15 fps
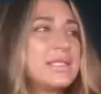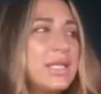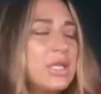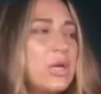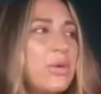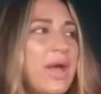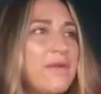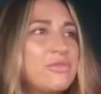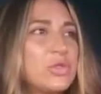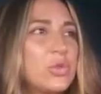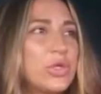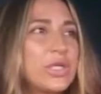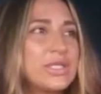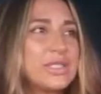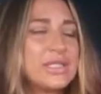I know,
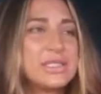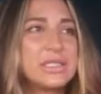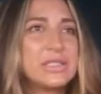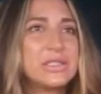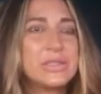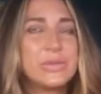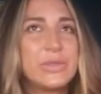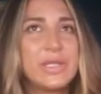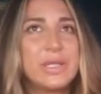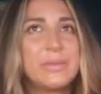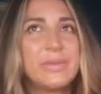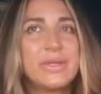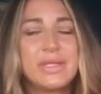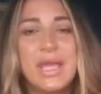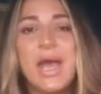afterwards that didn't do anything,
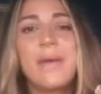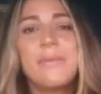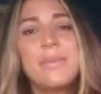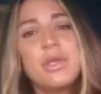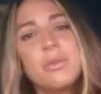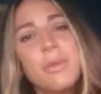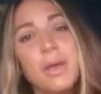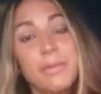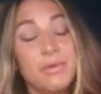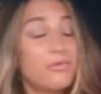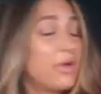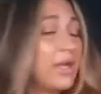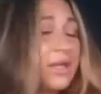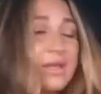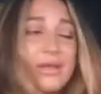but yeah, you might be
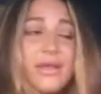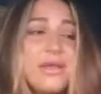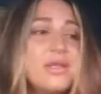right.